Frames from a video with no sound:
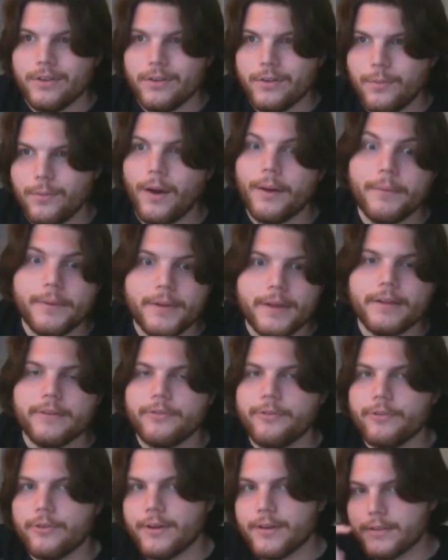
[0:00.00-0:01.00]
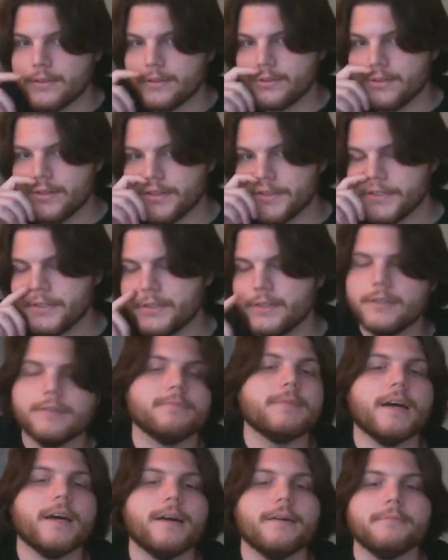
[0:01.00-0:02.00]
why we need to draw out the structures
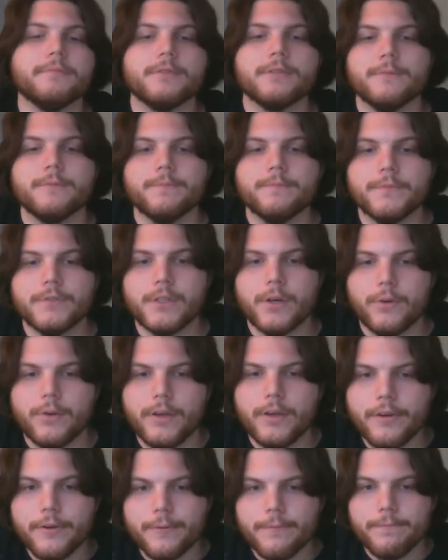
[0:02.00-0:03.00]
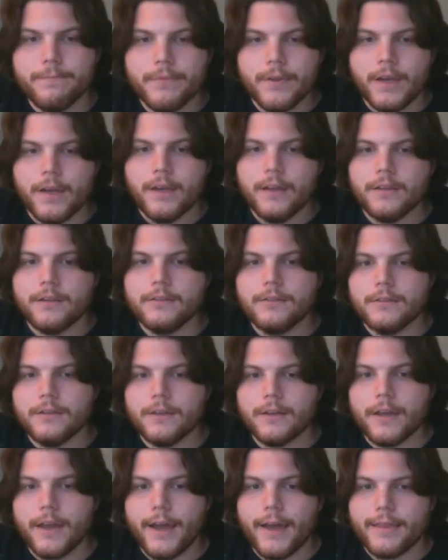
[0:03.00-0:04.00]
sometimes. So here, let's
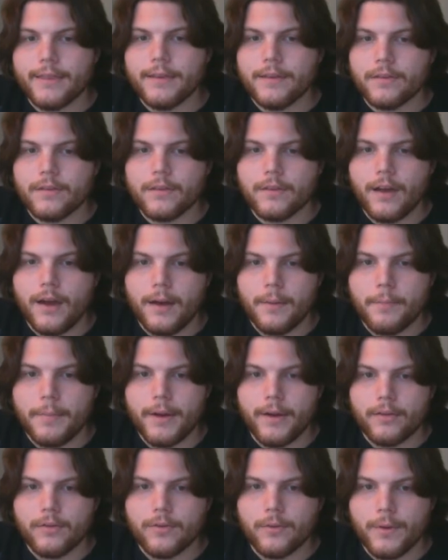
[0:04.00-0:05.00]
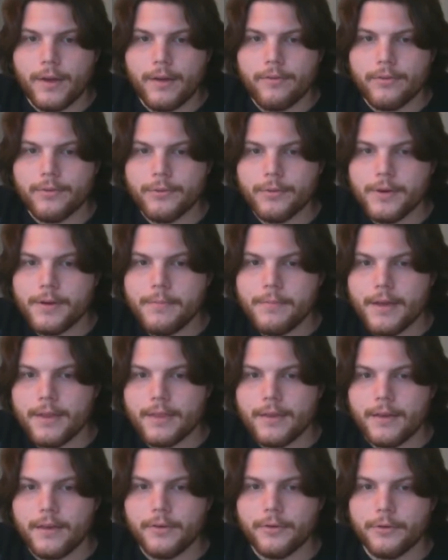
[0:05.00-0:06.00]
look at this compound. So we have 3
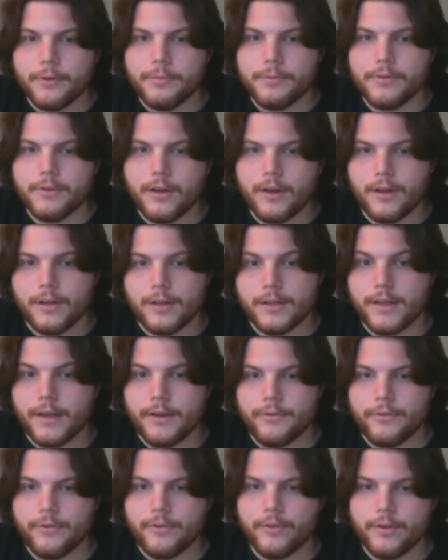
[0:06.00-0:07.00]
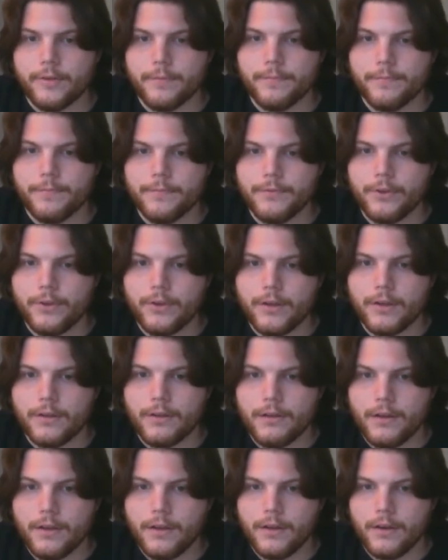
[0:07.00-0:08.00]
methane groups on the nitrogen. So you can
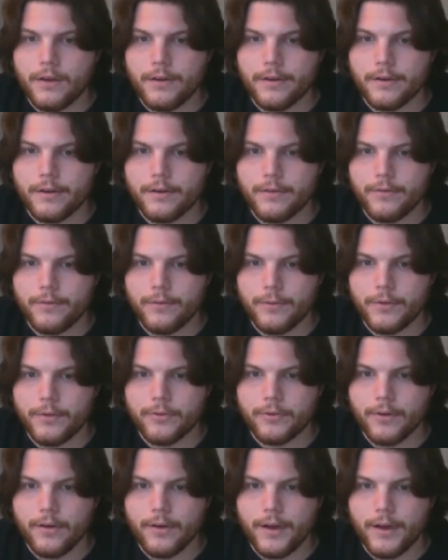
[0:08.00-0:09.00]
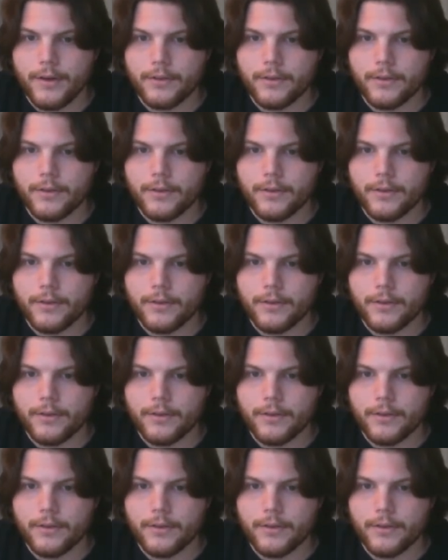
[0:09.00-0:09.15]
see here, if we draw out